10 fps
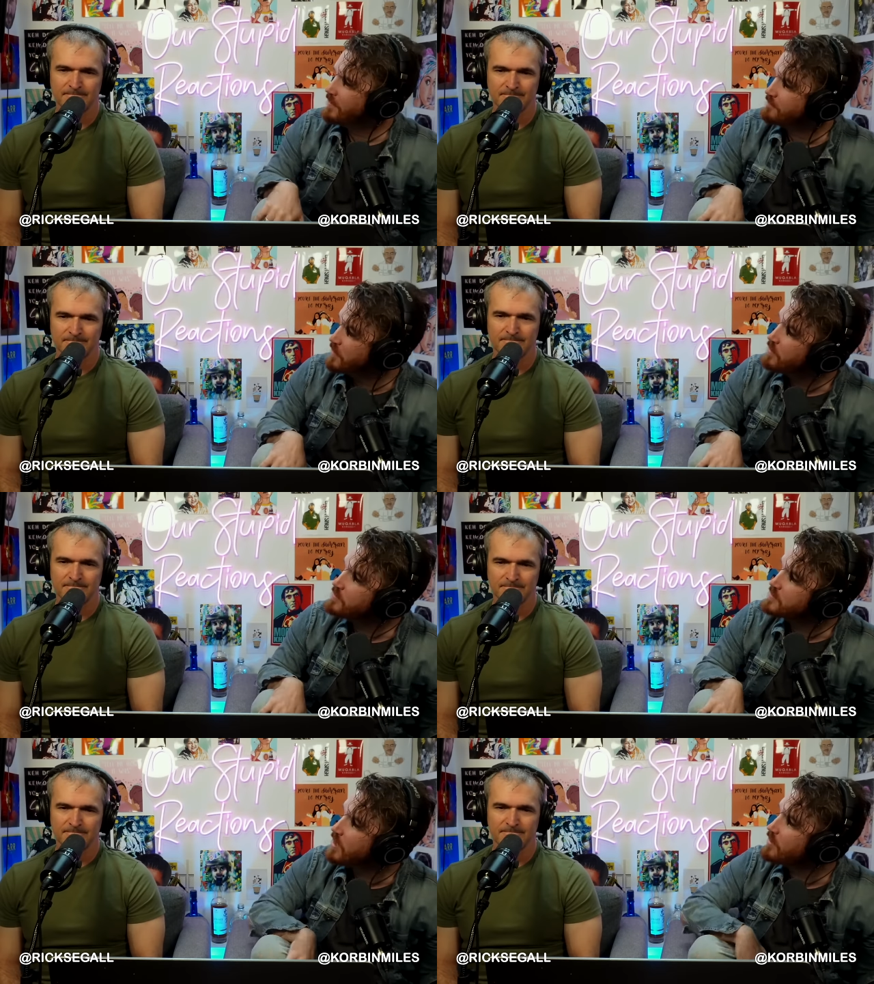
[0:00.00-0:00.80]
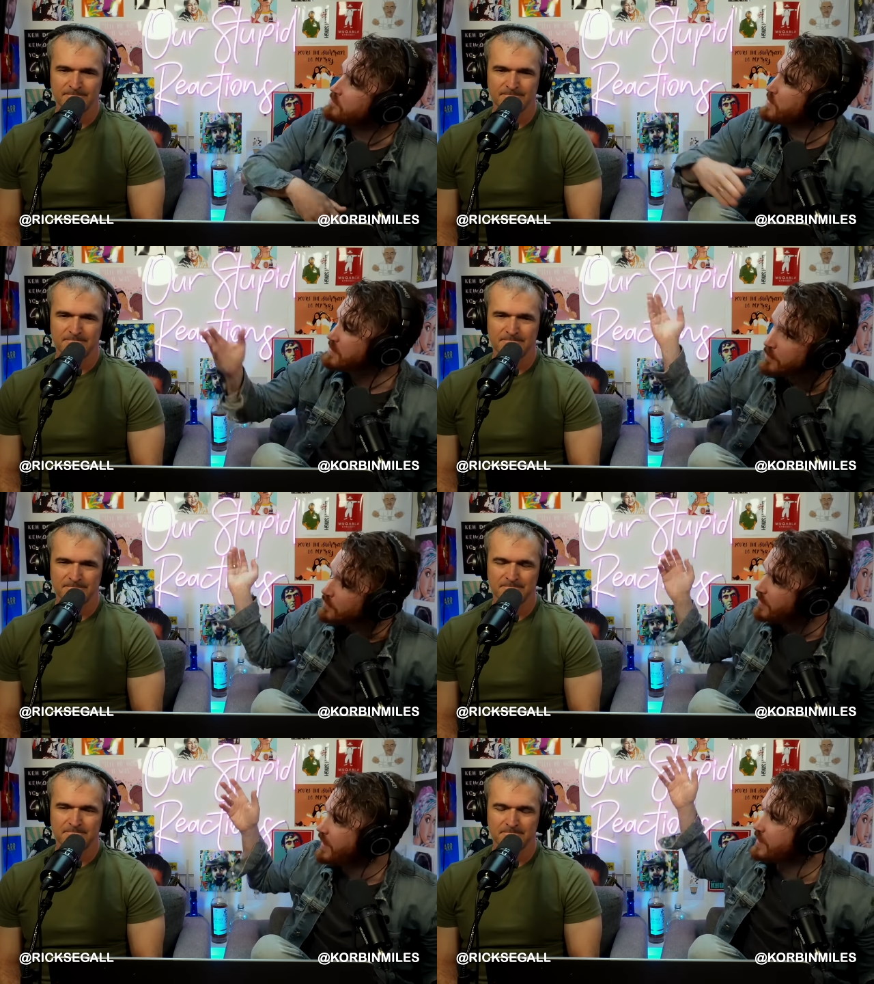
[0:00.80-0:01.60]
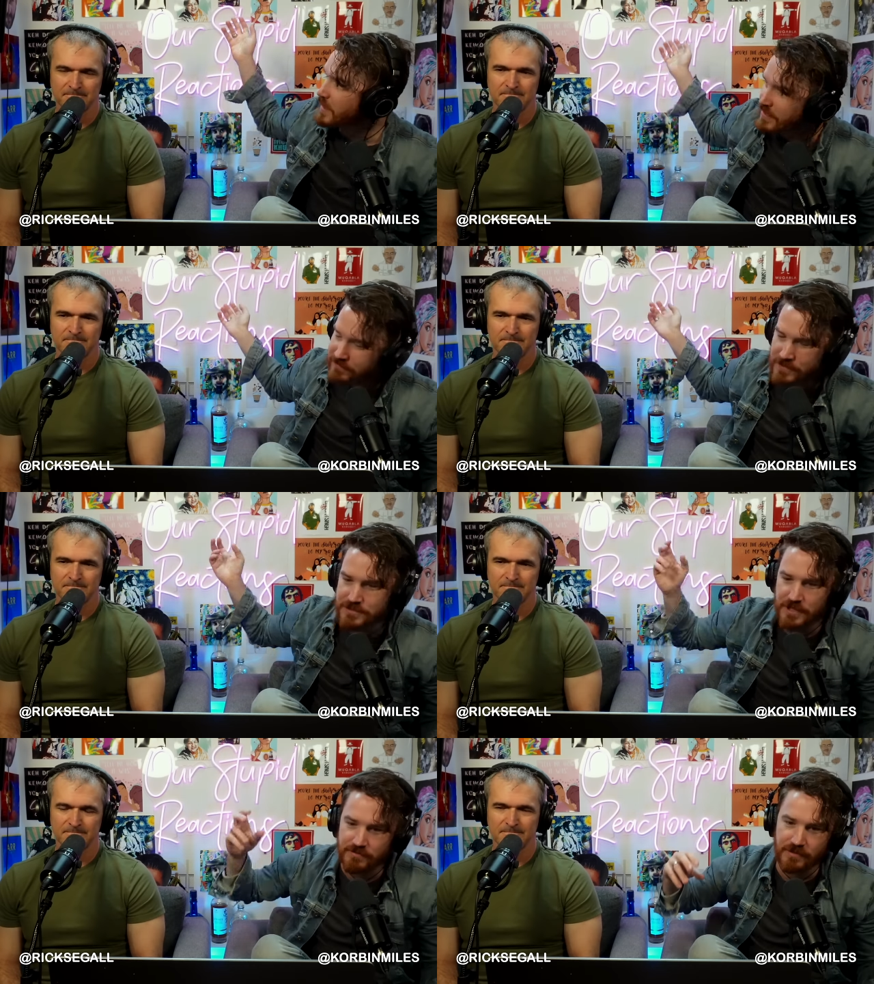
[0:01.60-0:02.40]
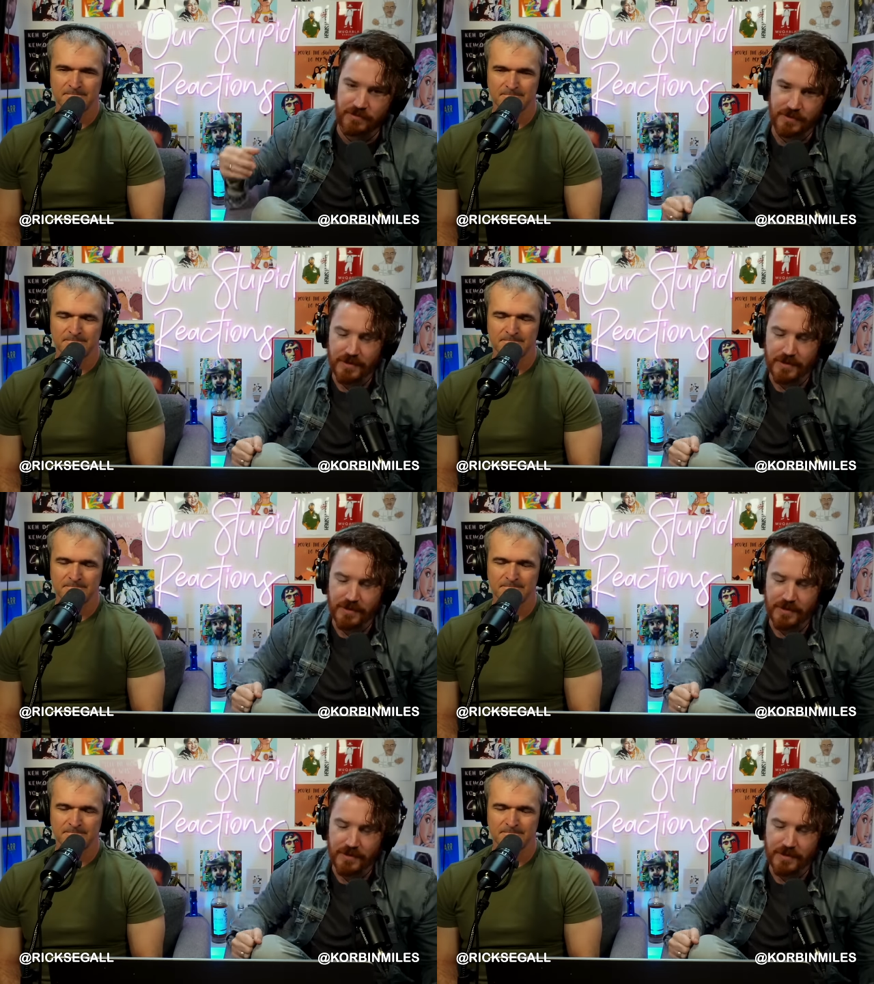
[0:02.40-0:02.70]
Speaker 1: views on people and life in general.